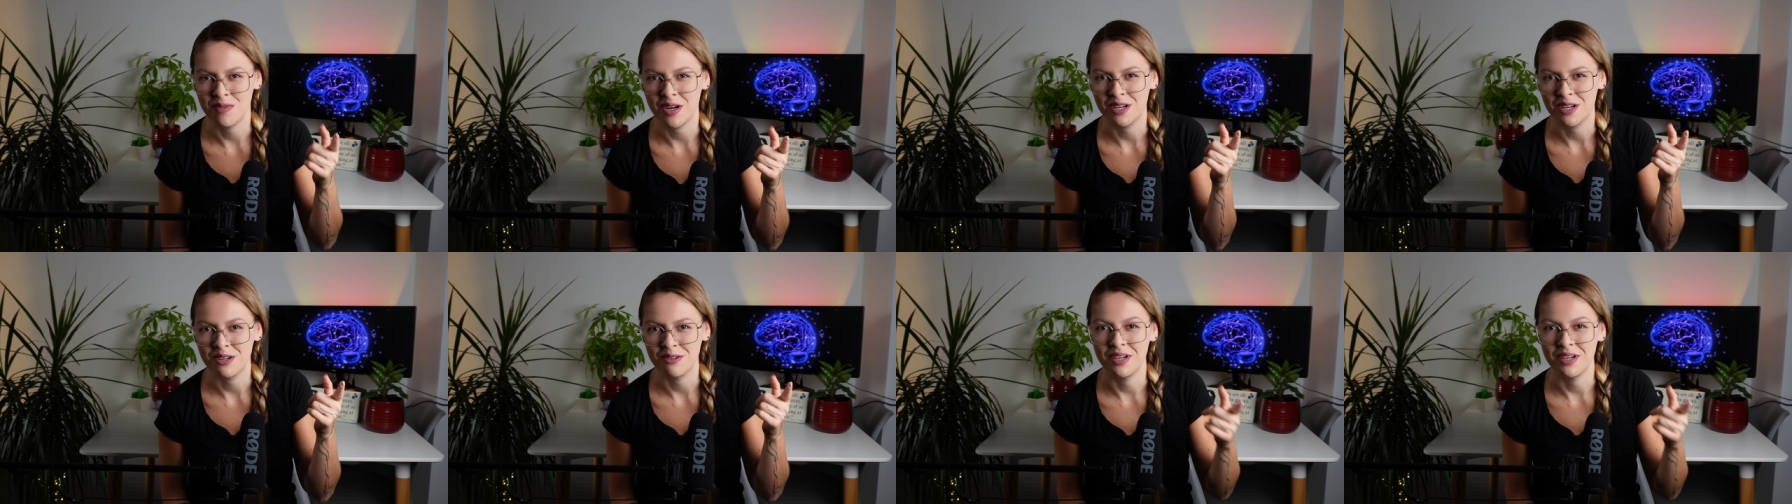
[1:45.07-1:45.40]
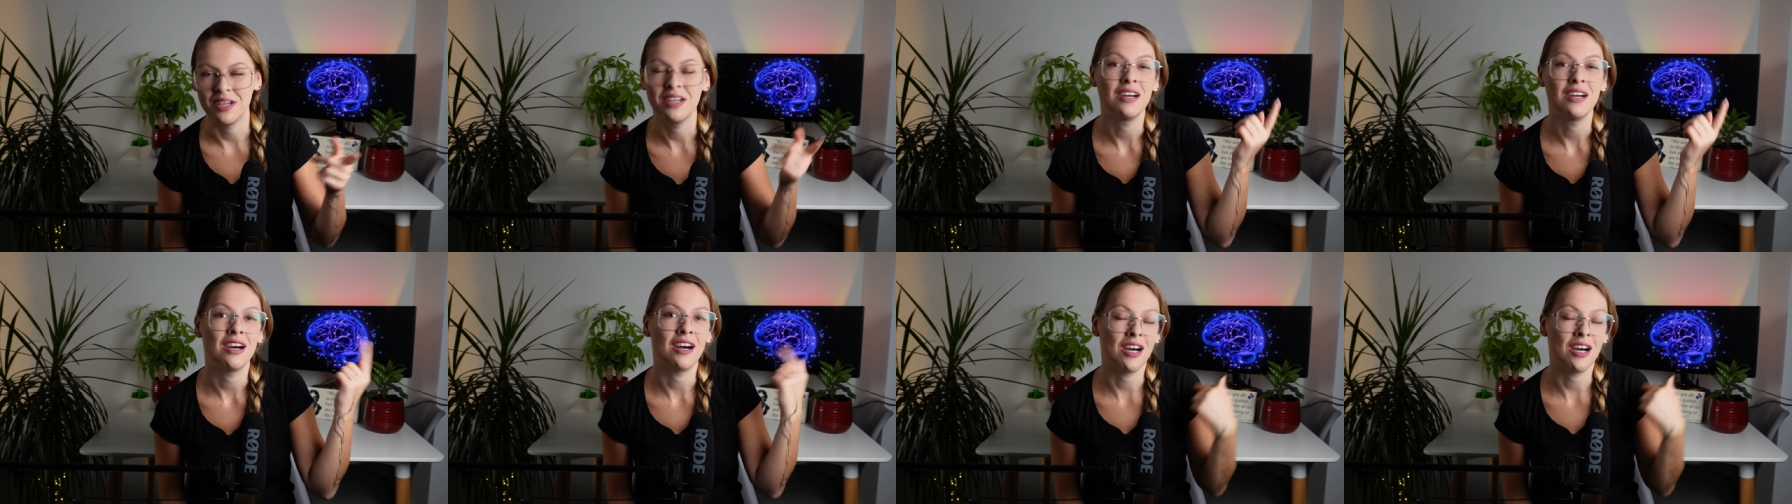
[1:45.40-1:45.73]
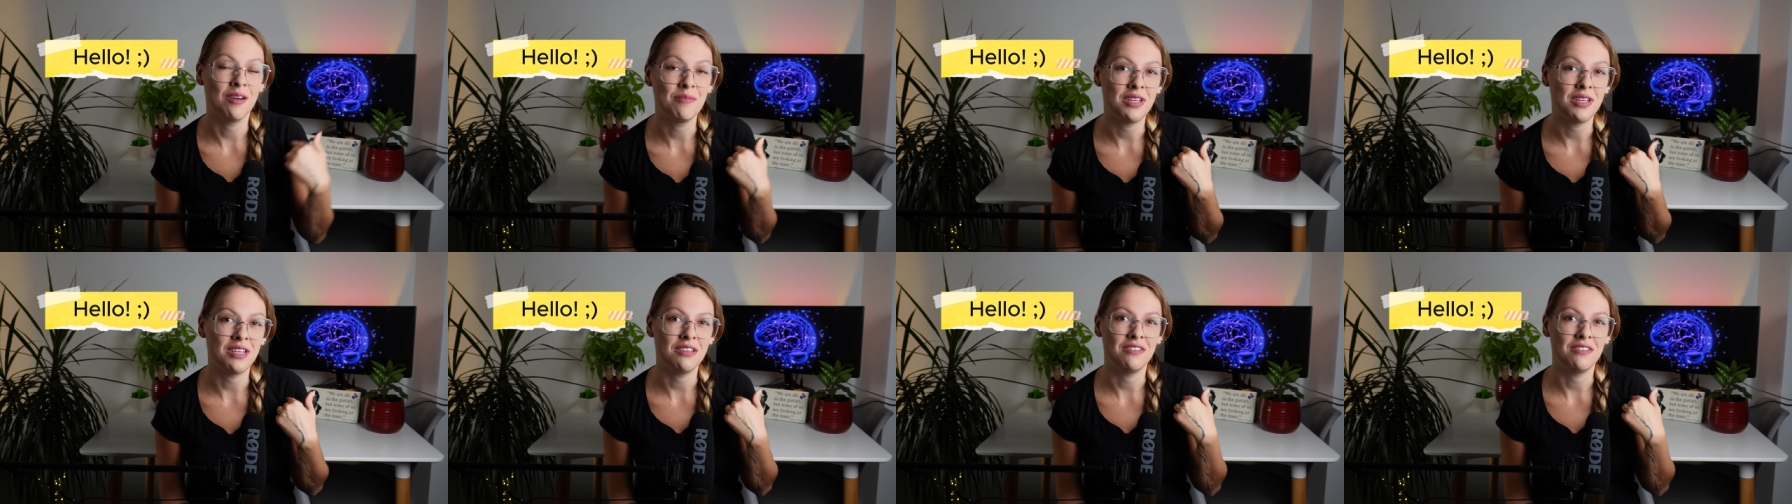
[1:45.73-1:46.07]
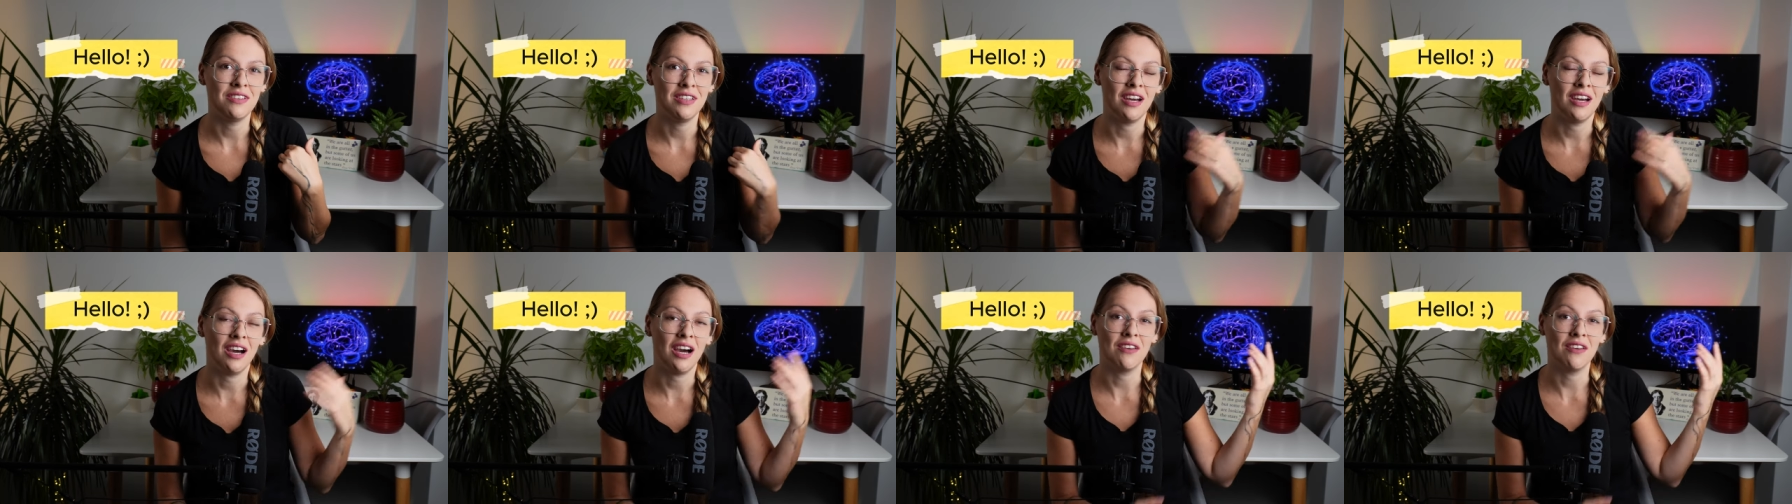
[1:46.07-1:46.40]
by the way, I'm
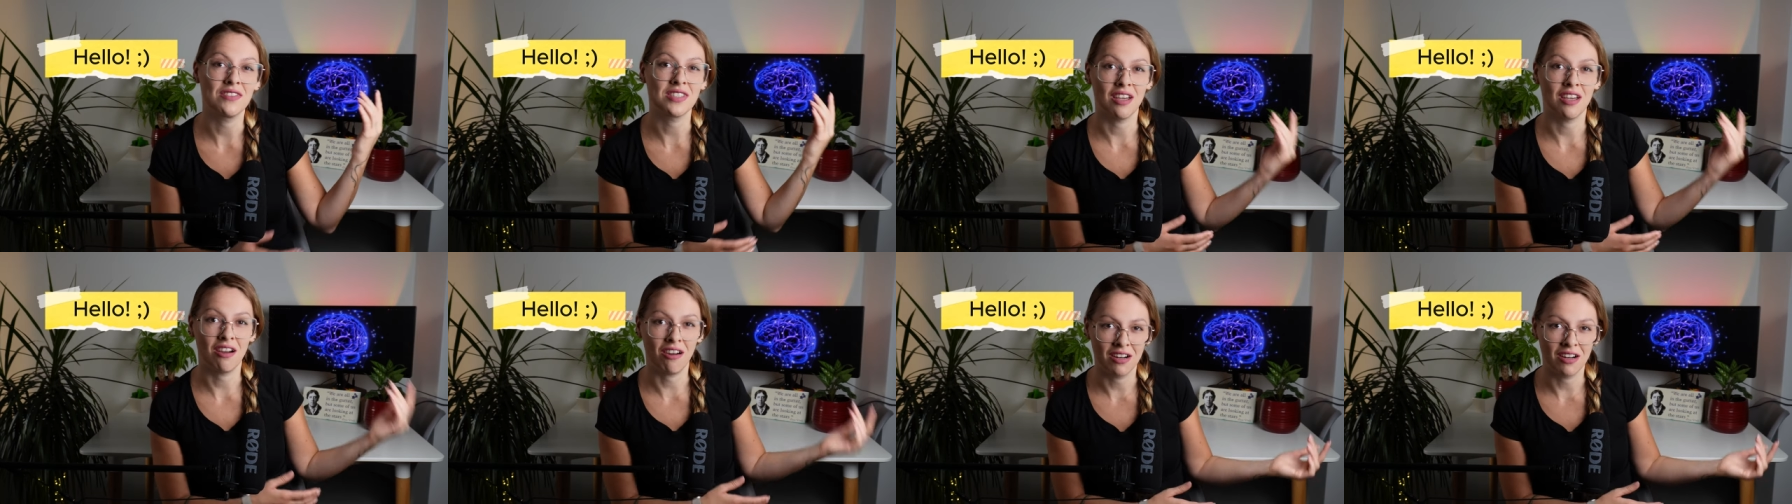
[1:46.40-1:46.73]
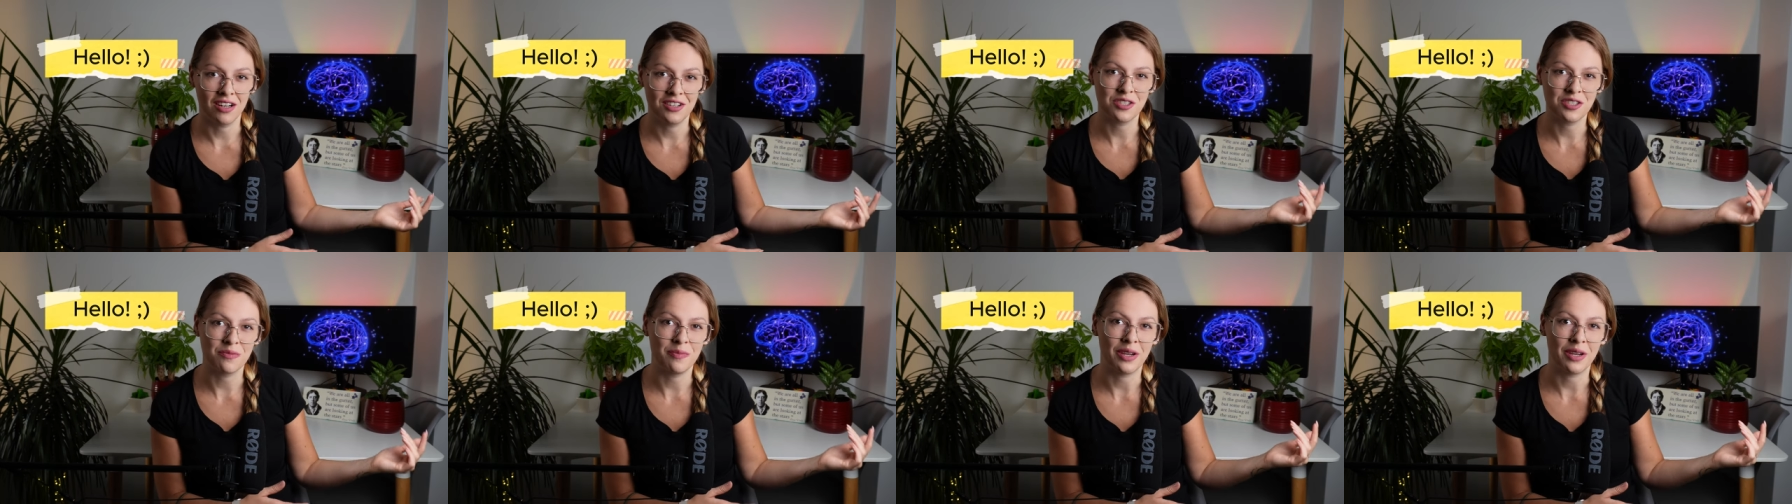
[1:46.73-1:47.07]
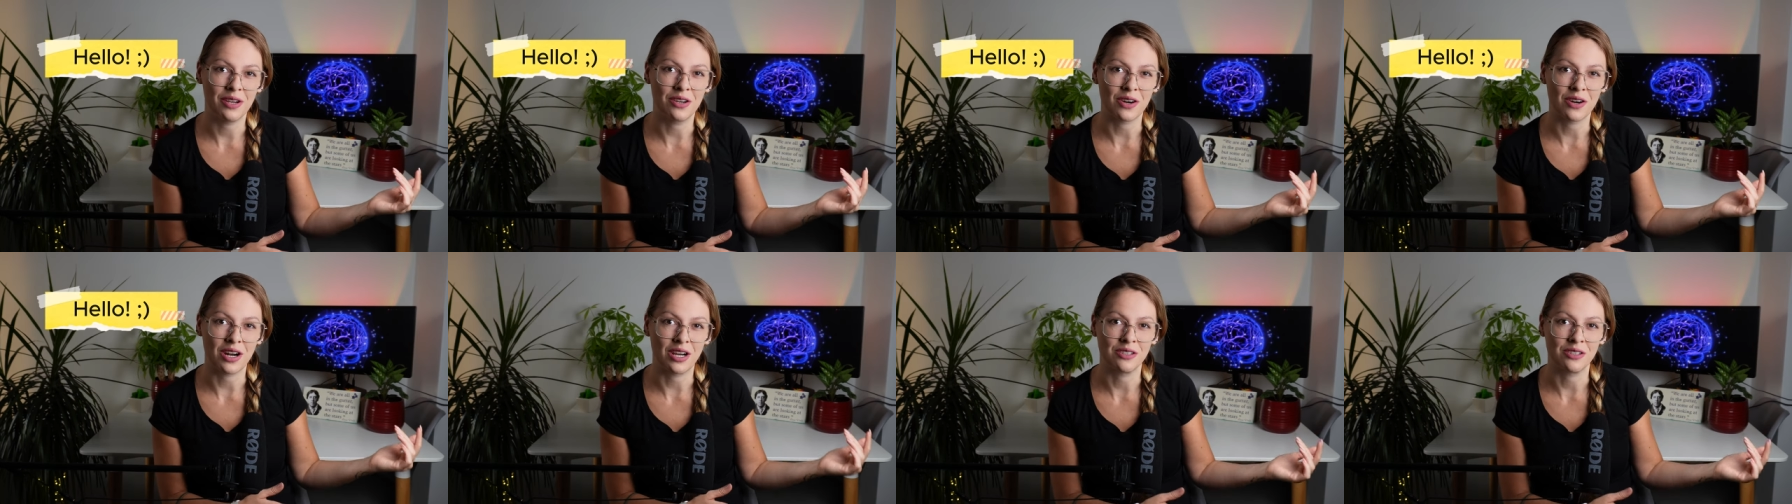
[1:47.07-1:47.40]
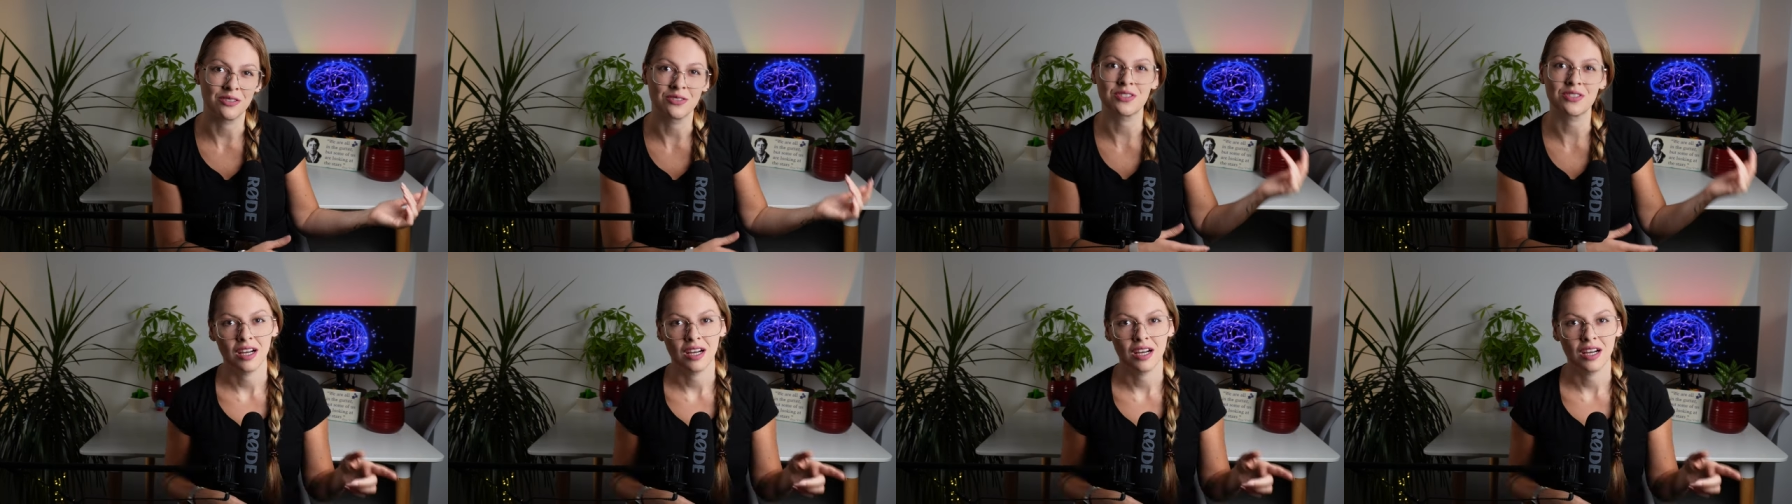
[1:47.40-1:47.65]
Evie, I have psychology background,